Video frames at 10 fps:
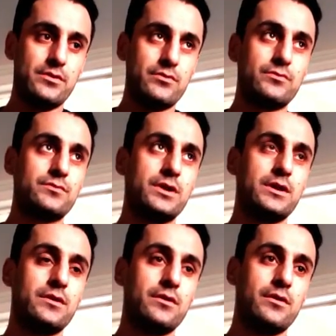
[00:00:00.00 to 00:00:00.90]
don't
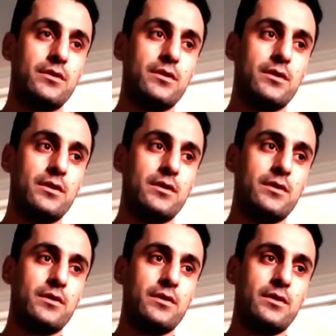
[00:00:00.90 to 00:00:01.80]

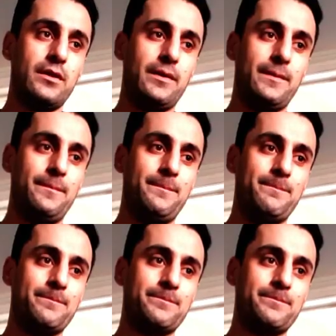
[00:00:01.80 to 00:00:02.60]
um,